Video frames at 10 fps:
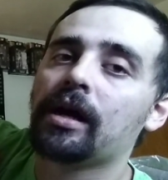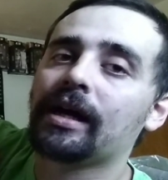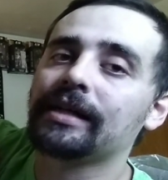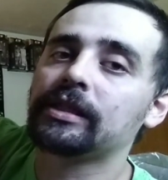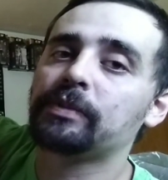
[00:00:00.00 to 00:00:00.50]
I
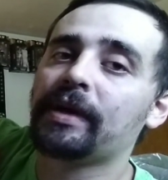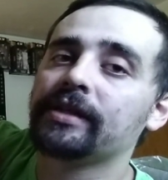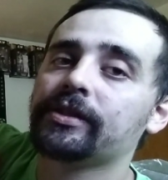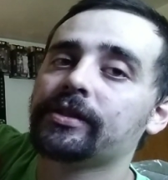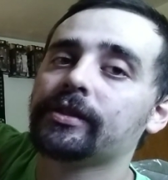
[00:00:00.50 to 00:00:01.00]
got
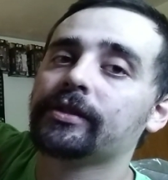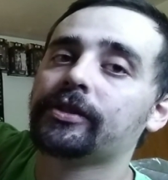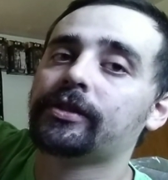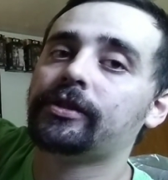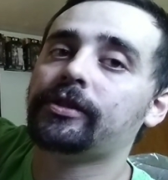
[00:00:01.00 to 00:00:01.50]

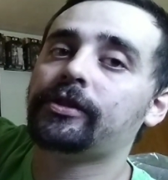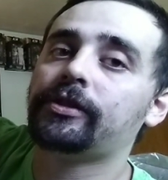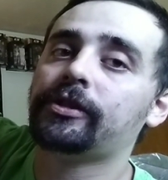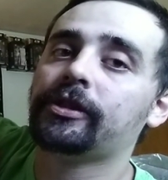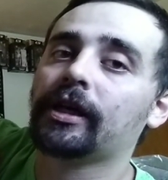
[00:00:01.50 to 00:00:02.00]
Spencer's
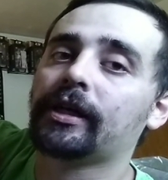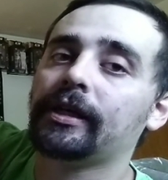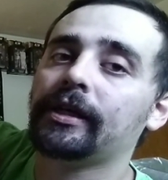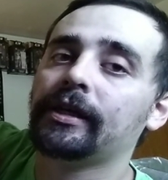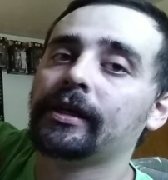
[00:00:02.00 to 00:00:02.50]

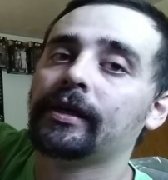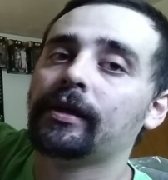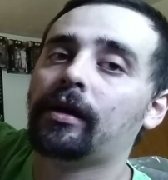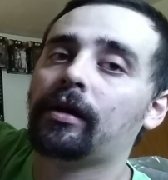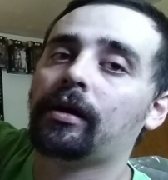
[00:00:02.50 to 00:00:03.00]
Chucky.
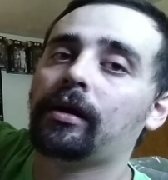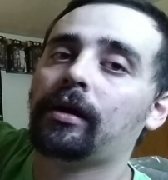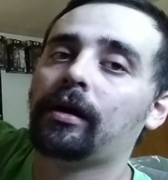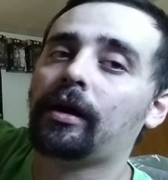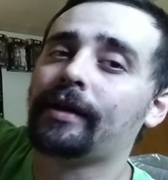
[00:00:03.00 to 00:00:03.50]

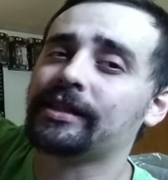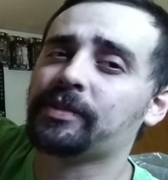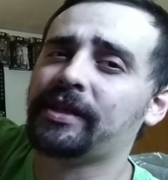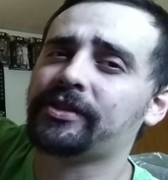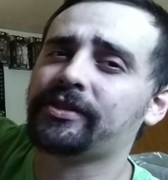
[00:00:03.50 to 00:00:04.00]
Or not
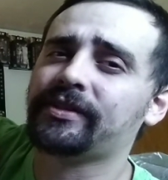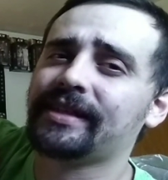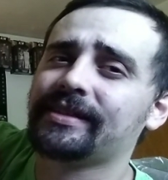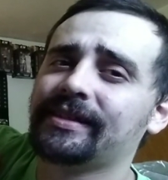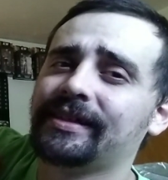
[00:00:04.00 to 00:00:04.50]
Spencer's,
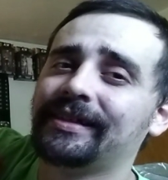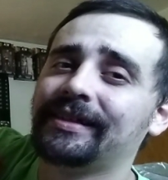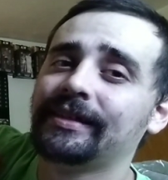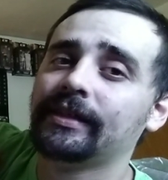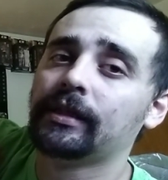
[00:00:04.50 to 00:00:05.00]
that's a
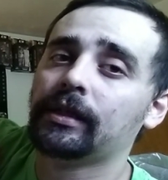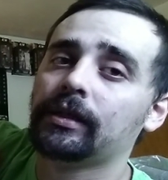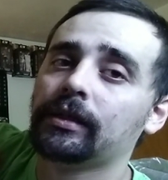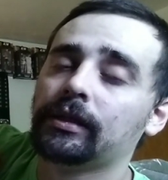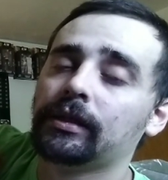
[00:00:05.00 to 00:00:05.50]

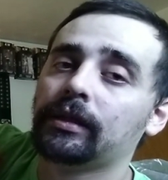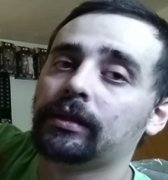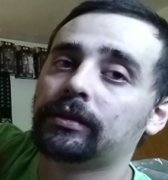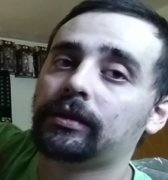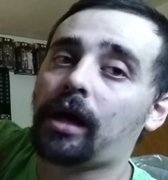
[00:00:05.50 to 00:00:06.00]

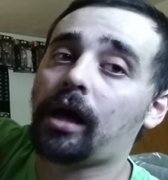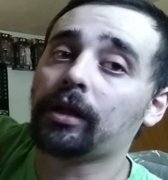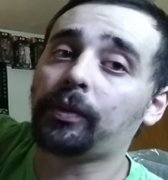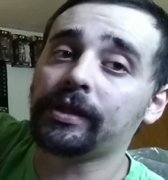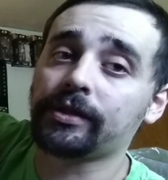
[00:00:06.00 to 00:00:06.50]

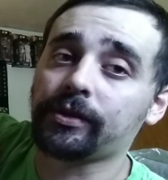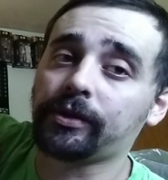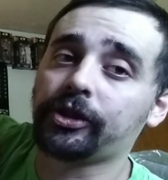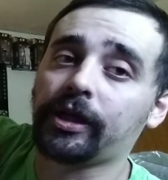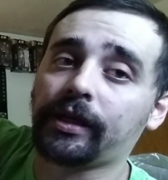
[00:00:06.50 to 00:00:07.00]
Halloween
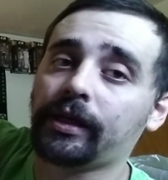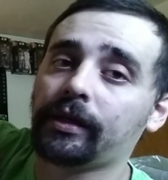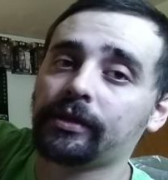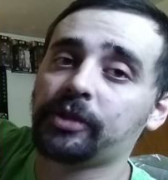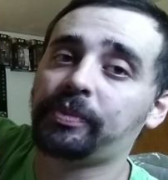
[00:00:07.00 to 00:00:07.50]
store
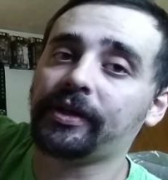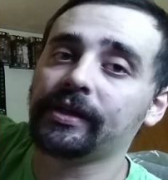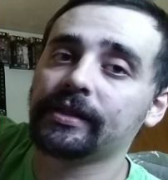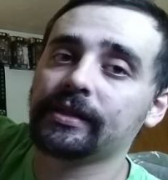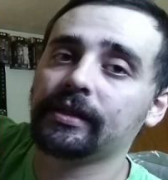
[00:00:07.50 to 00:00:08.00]
Chucky,
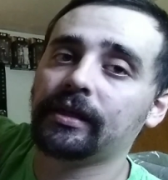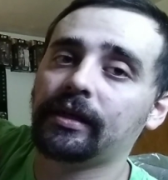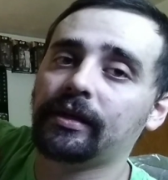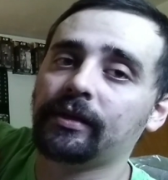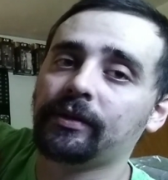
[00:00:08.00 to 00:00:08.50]
Spirits.
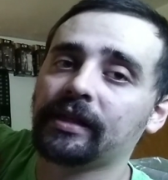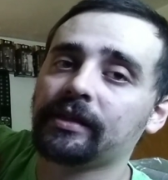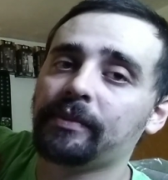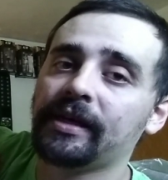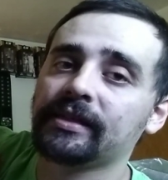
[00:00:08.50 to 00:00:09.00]
And then we got
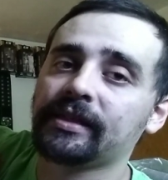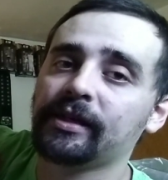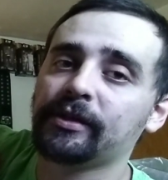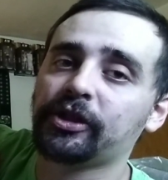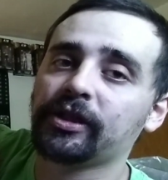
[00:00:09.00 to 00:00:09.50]
the
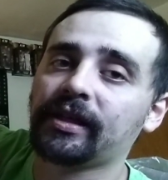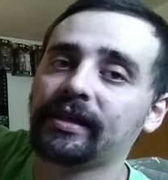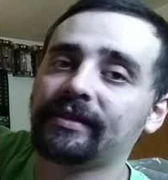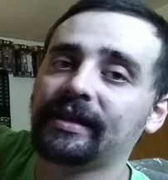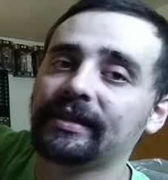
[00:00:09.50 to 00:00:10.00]
Mezco
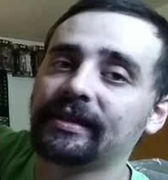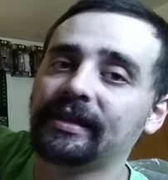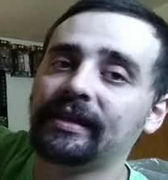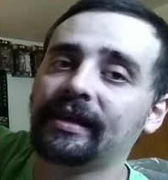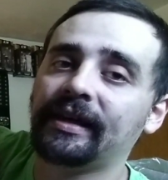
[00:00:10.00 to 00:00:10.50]
Chucky right
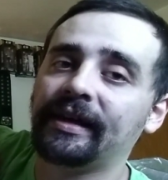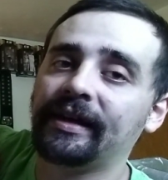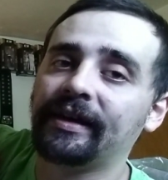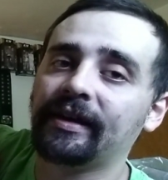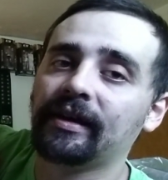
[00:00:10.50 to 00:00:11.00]

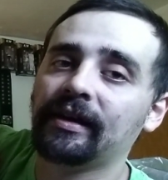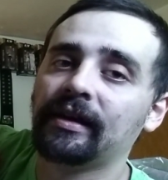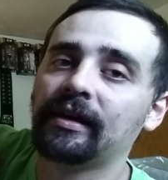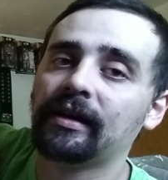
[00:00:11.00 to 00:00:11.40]
there.